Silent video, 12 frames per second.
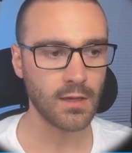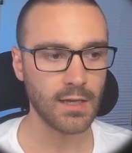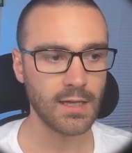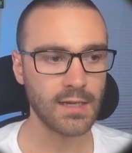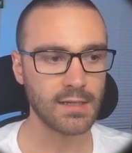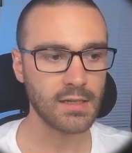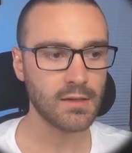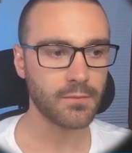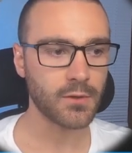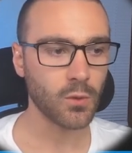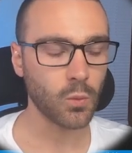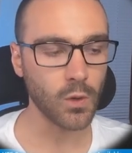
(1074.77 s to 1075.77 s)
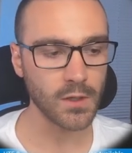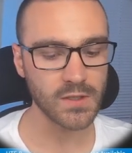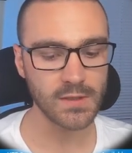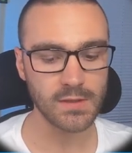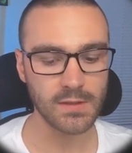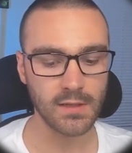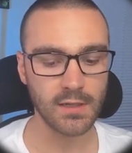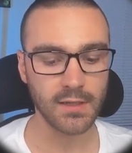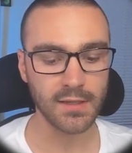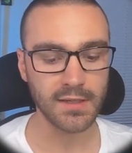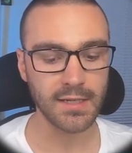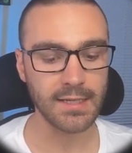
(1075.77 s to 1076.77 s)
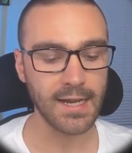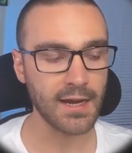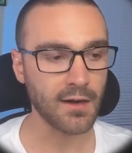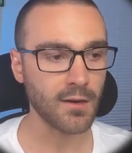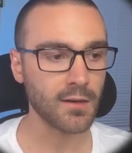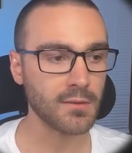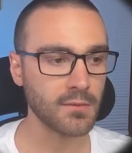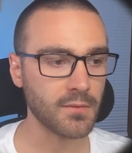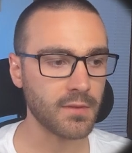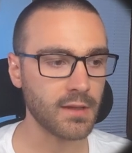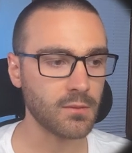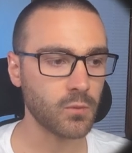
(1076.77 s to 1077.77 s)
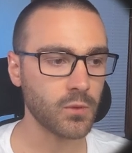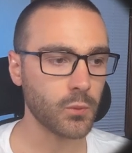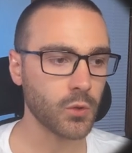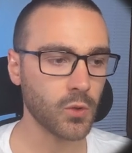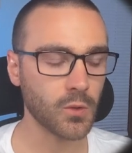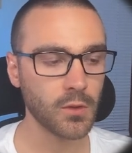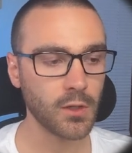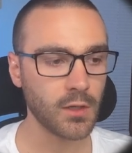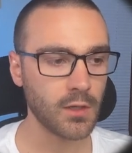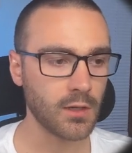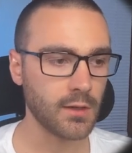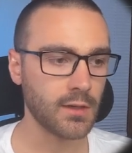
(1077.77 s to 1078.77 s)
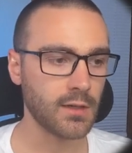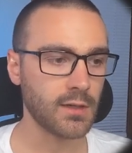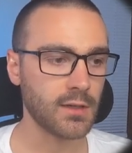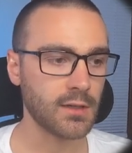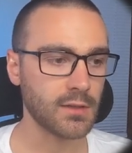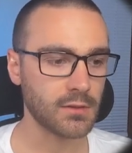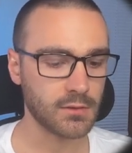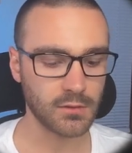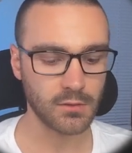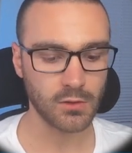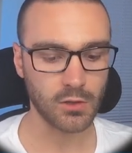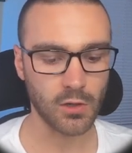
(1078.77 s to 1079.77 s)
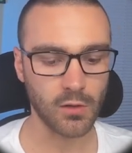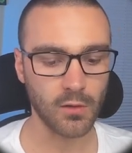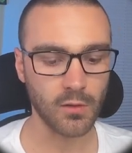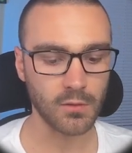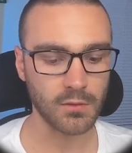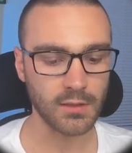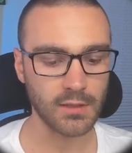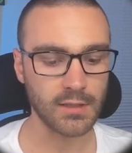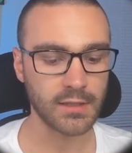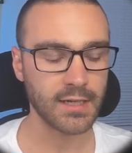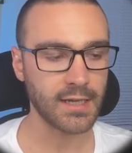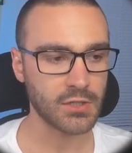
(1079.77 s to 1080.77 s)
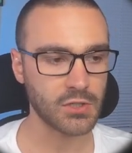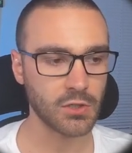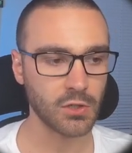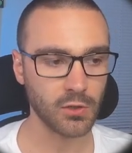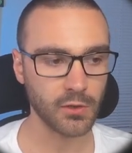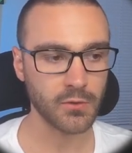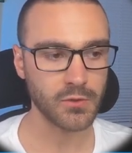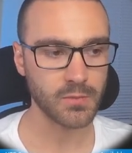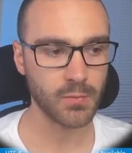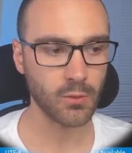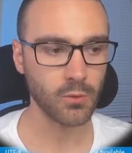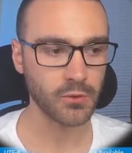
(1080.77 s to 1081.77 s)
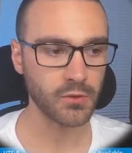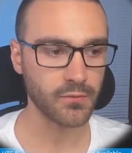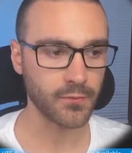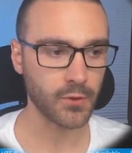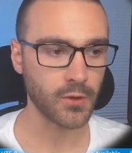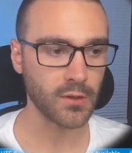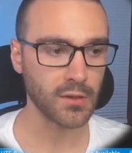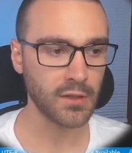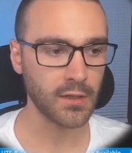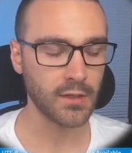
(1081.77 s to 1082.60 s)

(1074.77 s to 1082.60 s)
And if there wasn't an error, then we will call connection close, but we'll defer